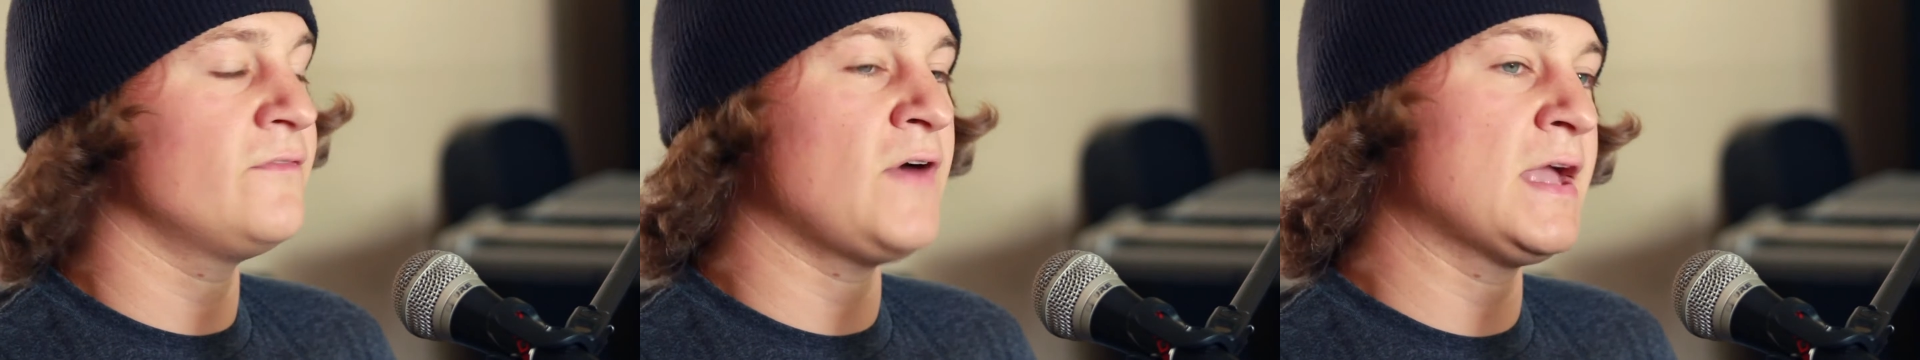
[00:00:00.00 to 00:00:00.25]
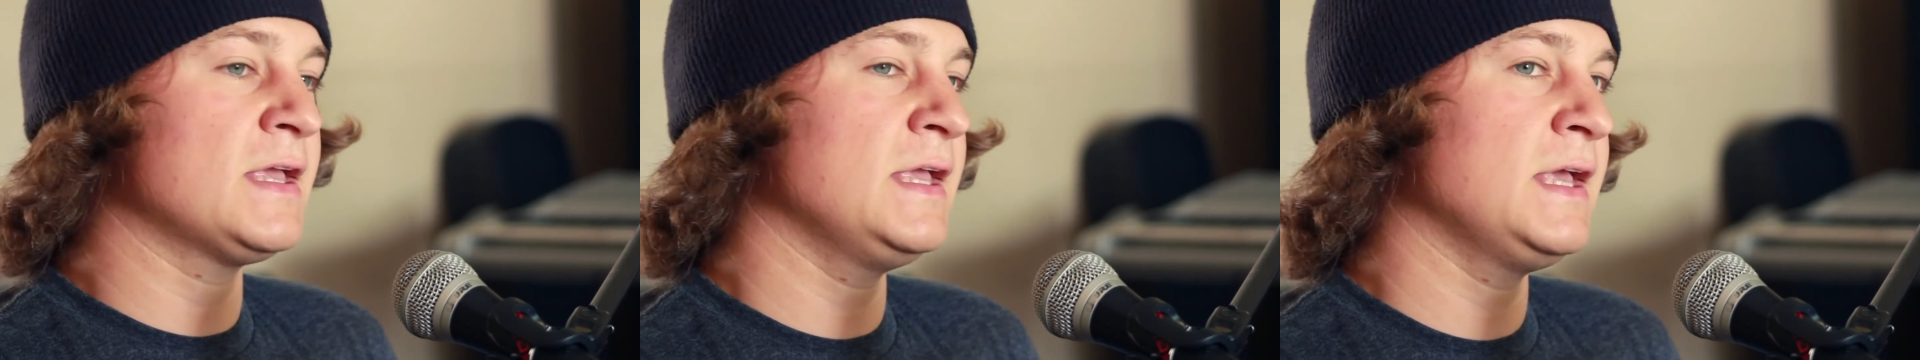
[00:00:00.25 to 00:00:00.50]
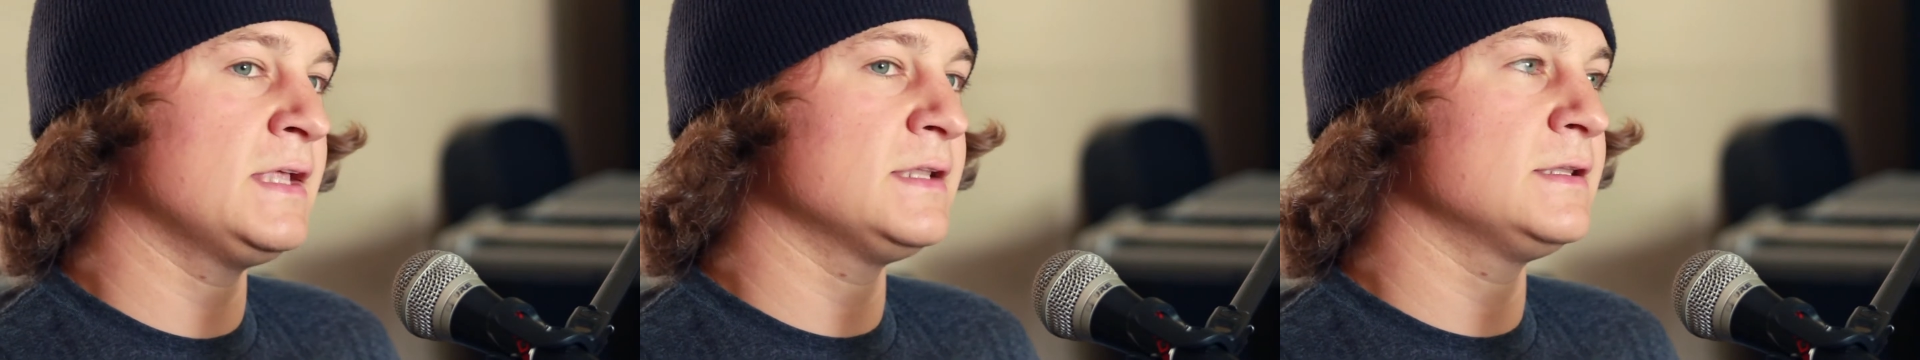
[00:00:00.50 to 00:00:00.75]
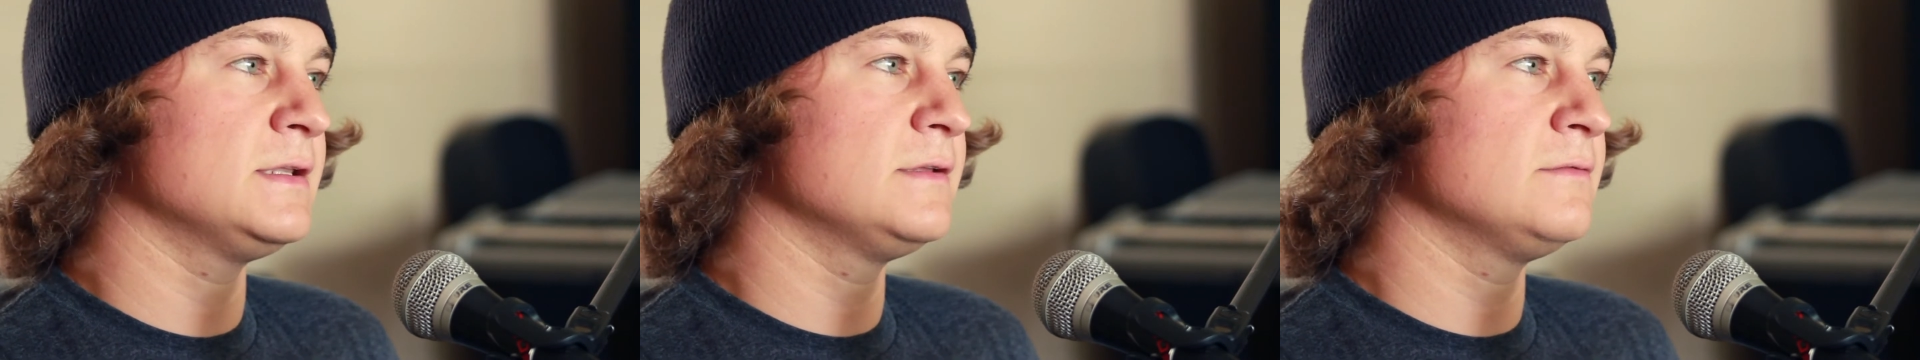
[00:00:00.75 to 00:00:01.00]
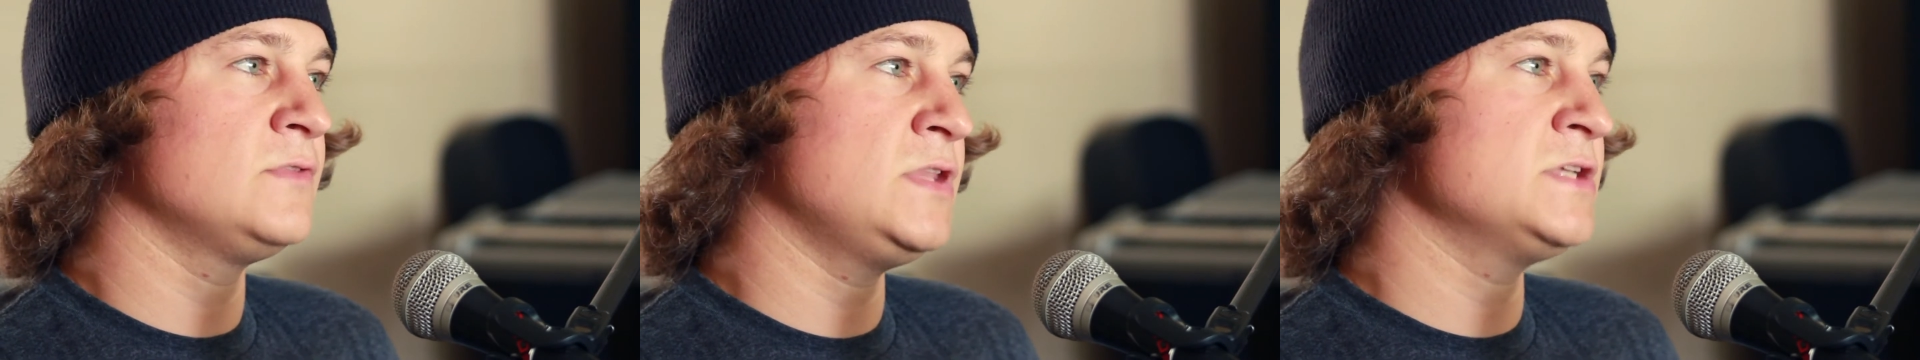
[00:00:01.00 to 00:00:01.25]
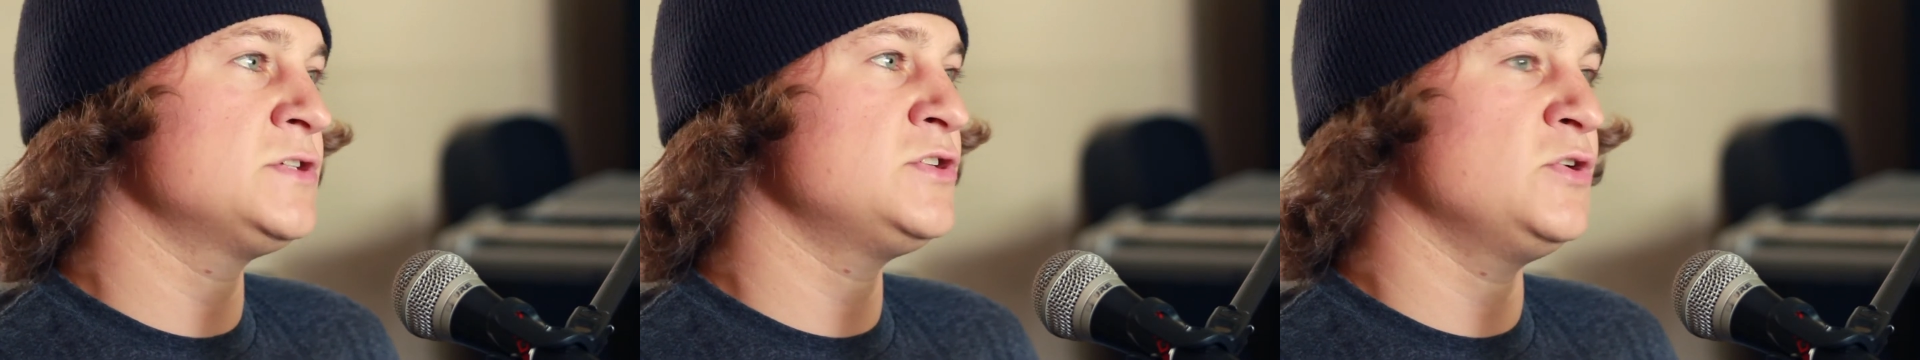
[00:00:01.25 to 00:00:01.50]
if I can get
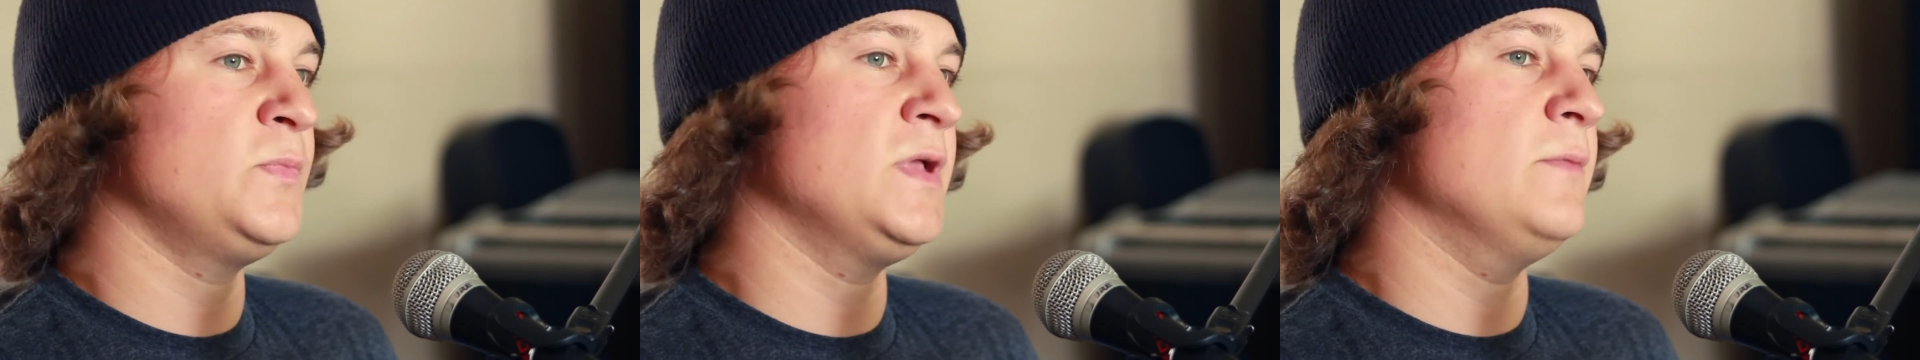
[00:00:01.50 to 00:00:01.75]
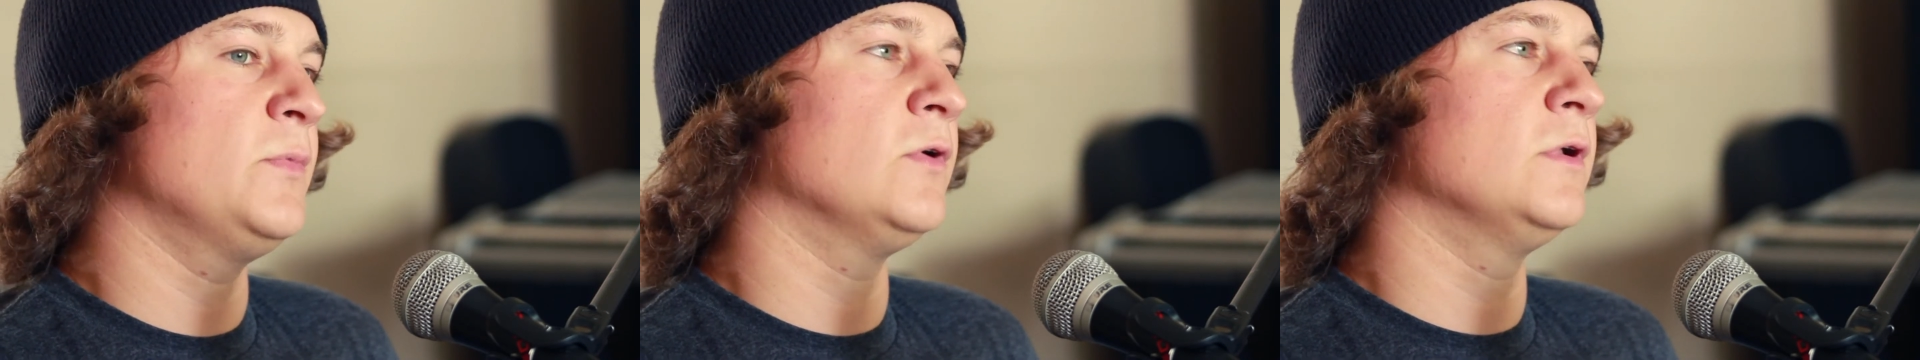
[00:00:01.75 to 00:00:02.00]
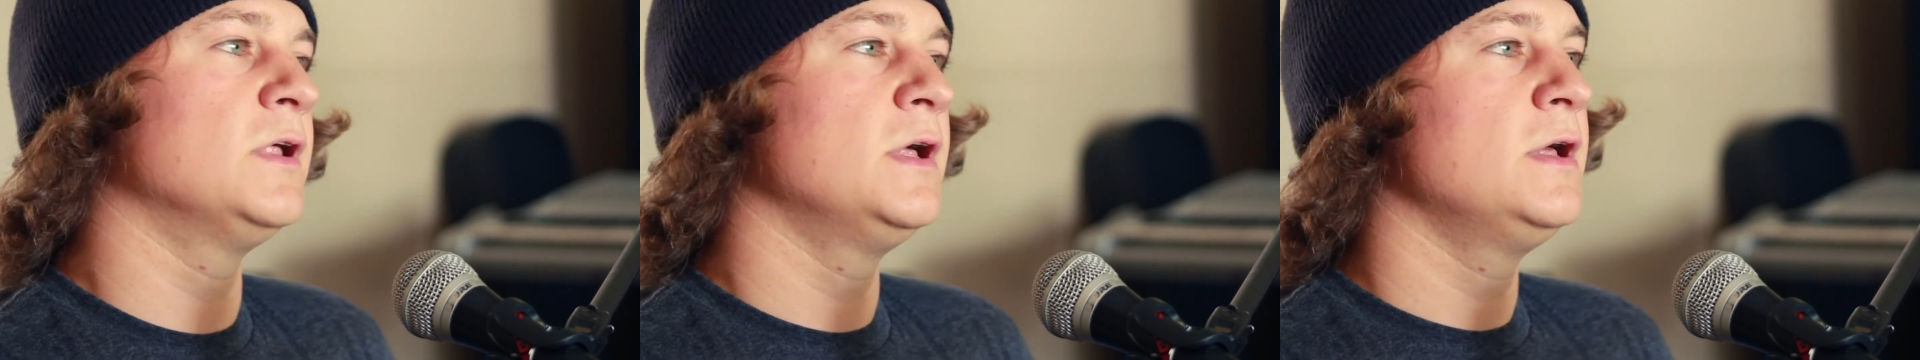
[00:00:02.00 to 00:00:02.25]
these two people.